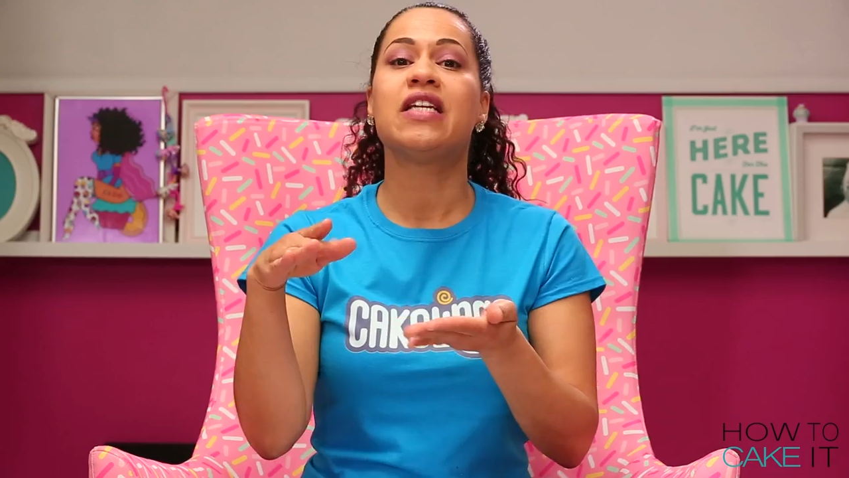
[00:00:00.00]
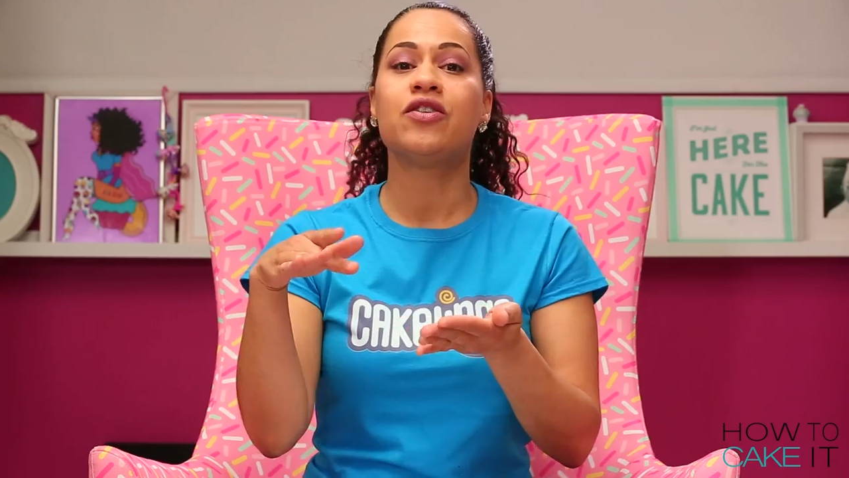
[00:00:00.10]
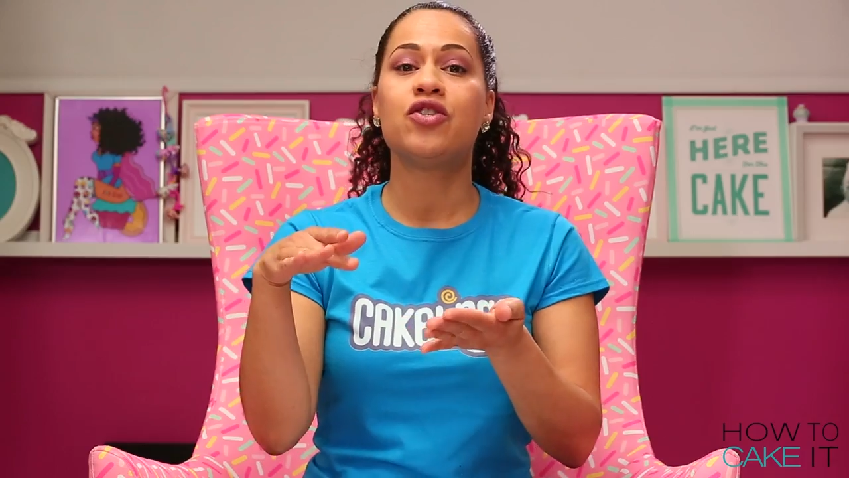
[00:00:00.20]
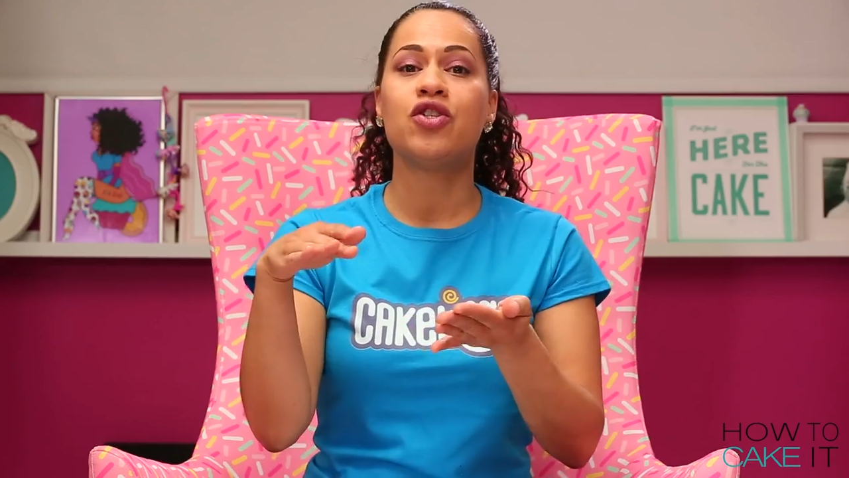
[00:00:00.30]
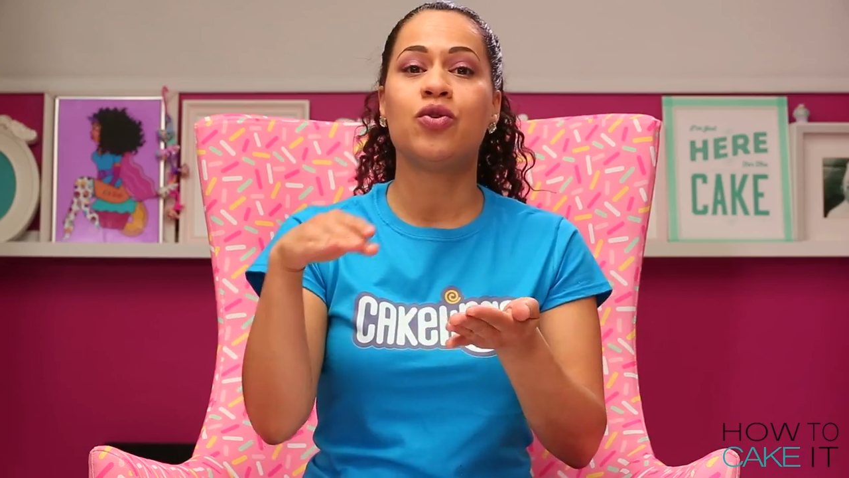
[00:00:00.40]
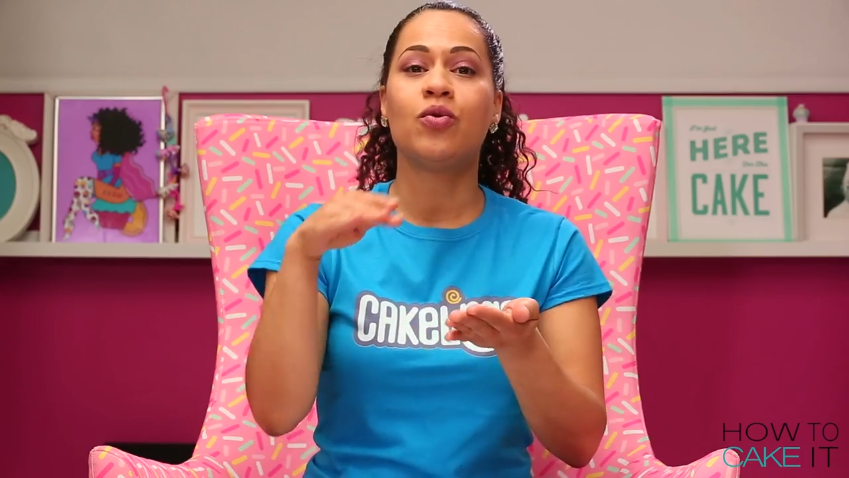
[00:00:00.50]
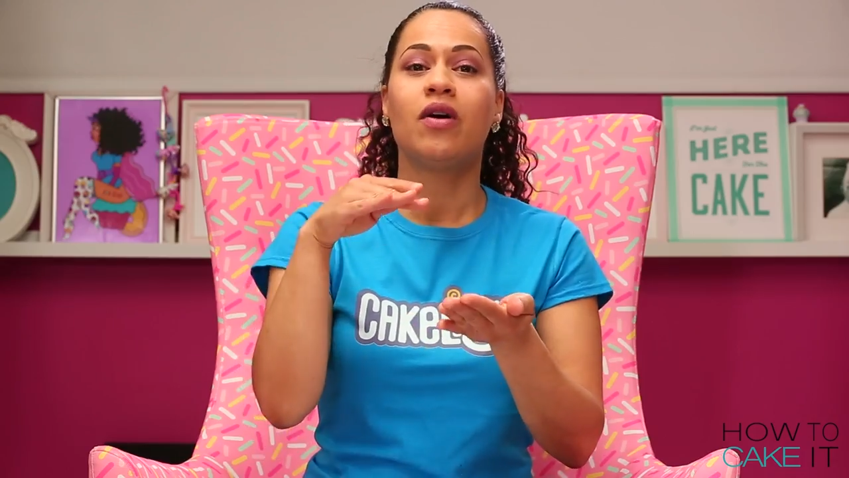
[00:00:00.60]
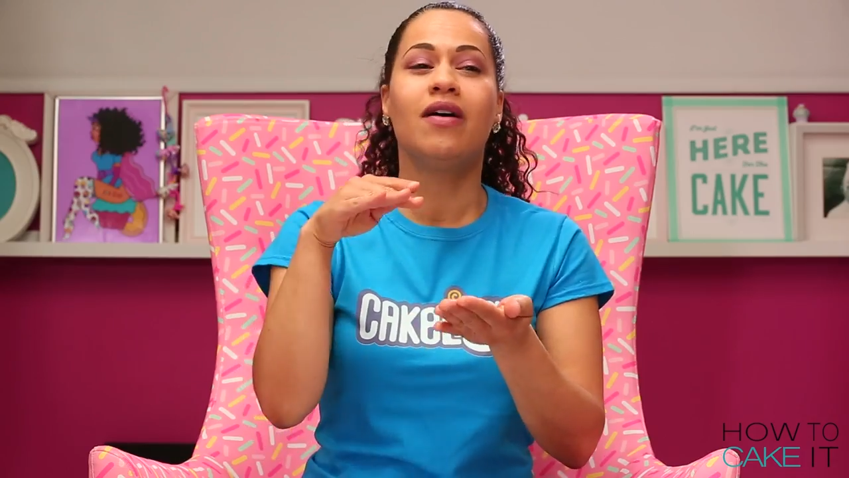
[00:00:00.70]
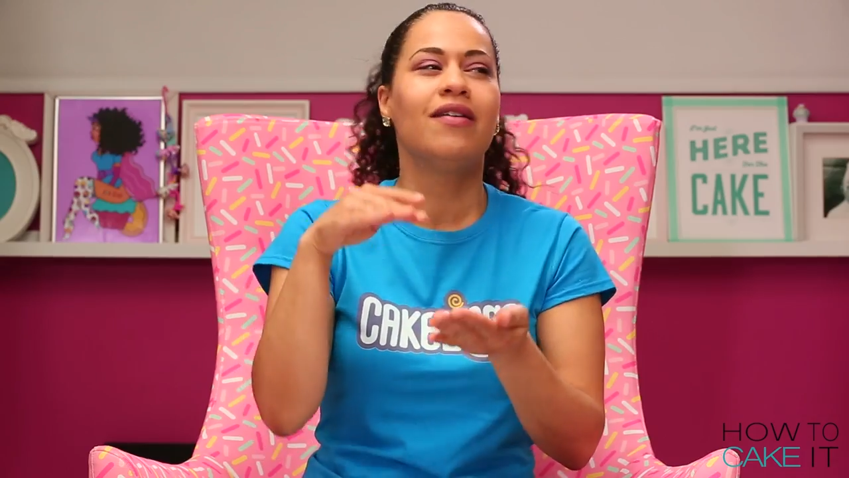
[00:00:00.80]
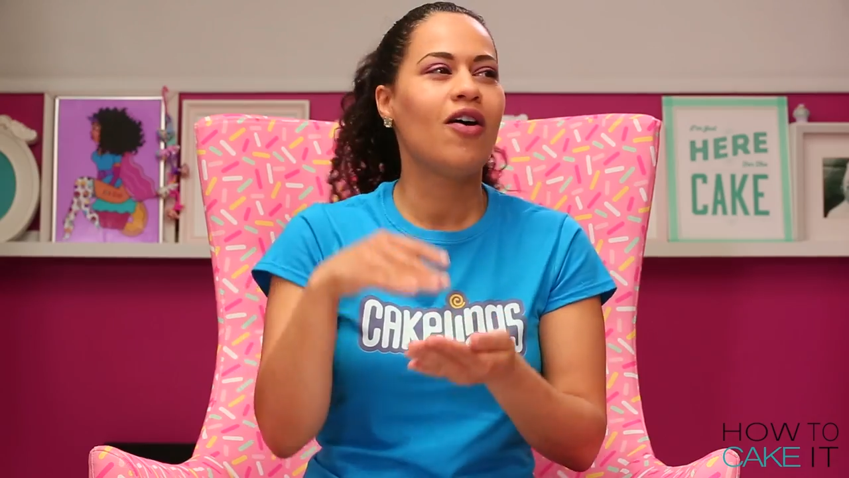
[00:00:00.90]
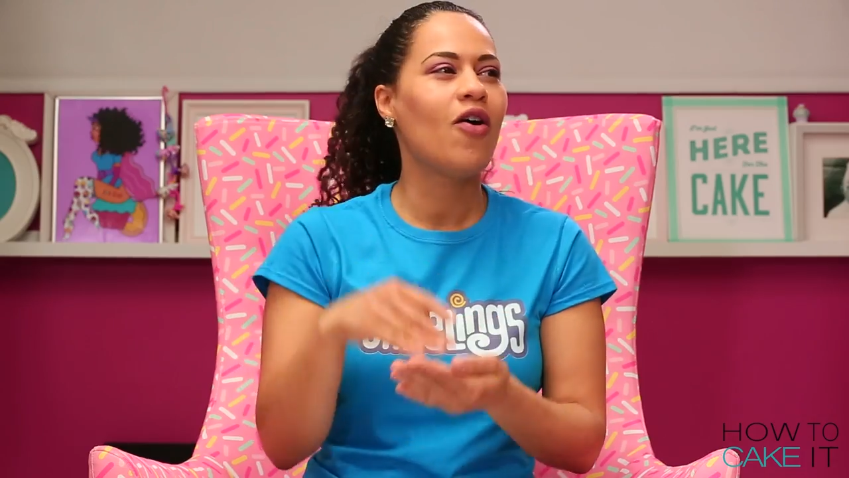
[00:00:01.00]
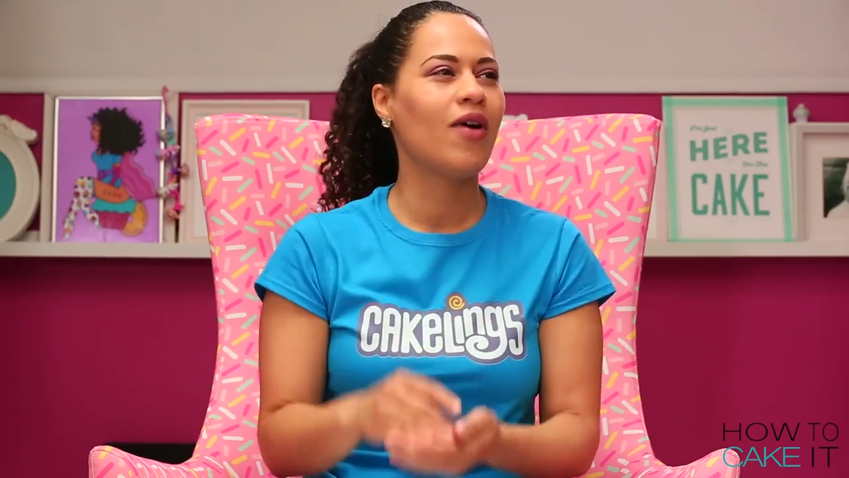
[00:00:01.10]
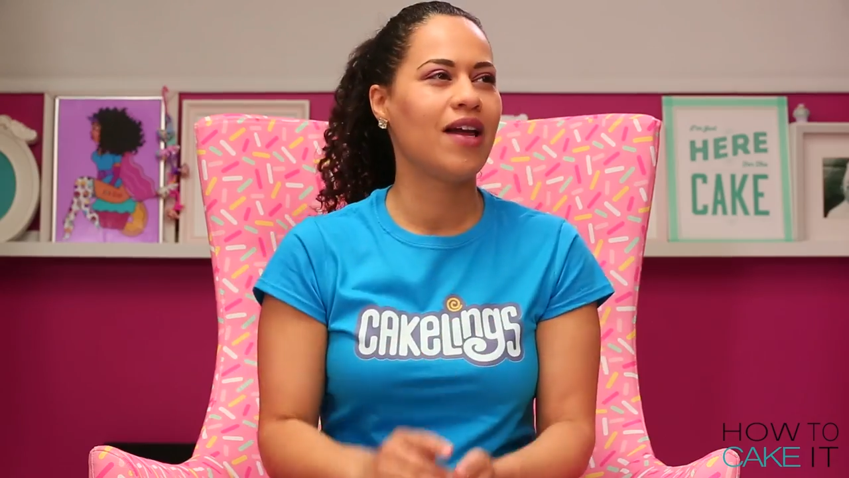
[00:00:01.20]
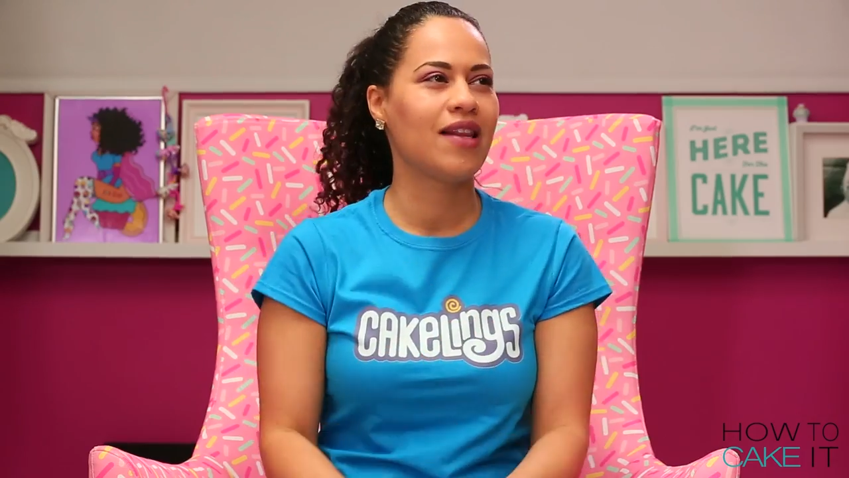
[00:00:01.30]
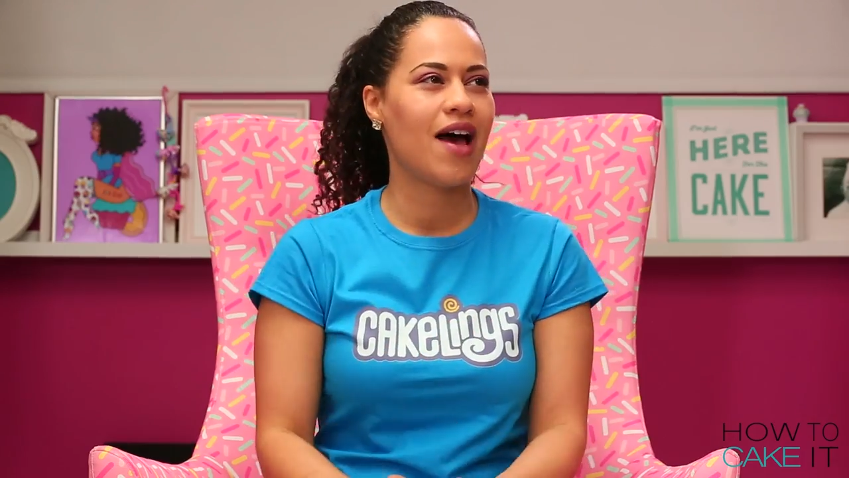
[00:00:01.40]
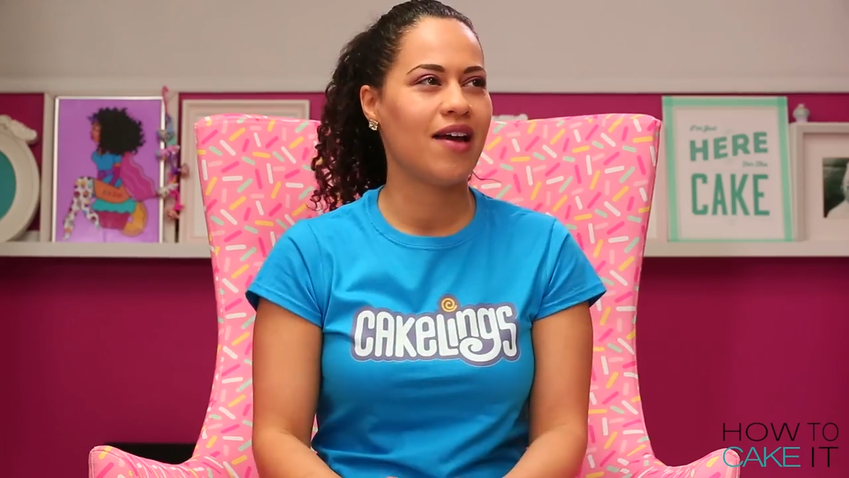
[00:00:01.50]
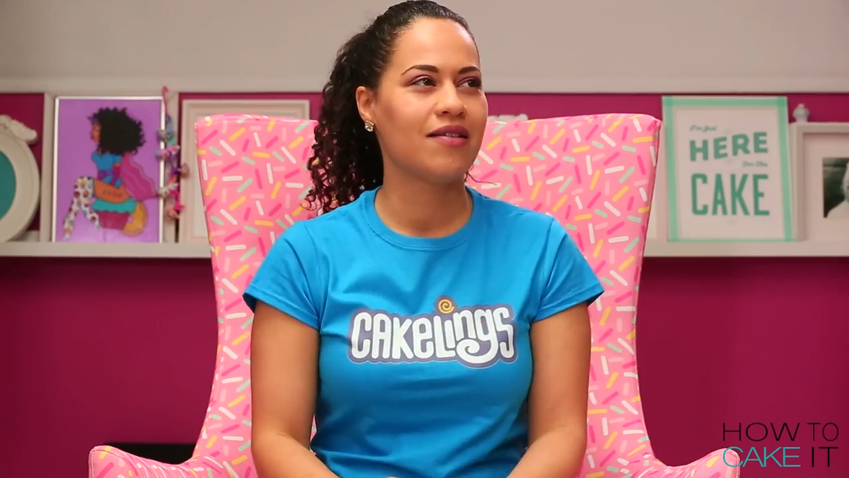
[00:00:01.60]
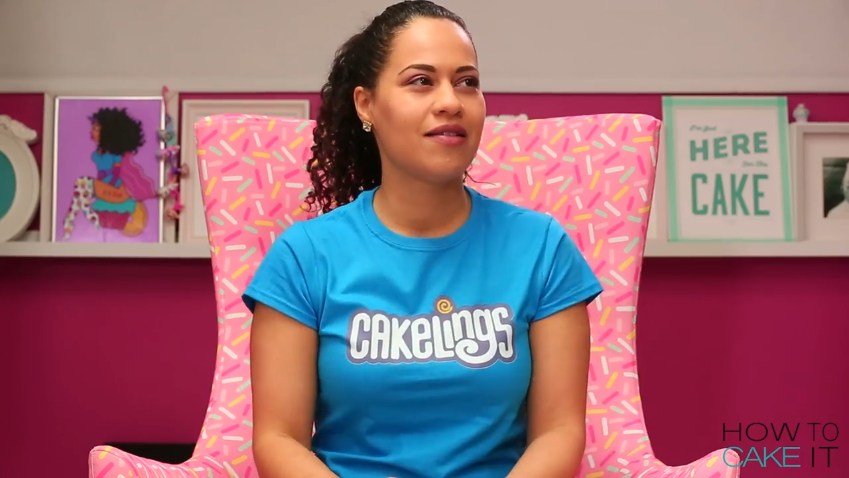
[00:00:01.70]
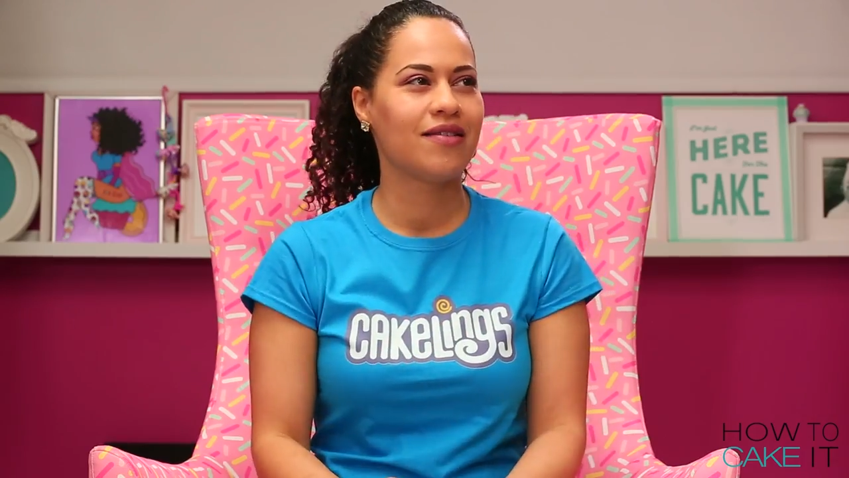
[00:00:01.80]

need to, oh, I lied.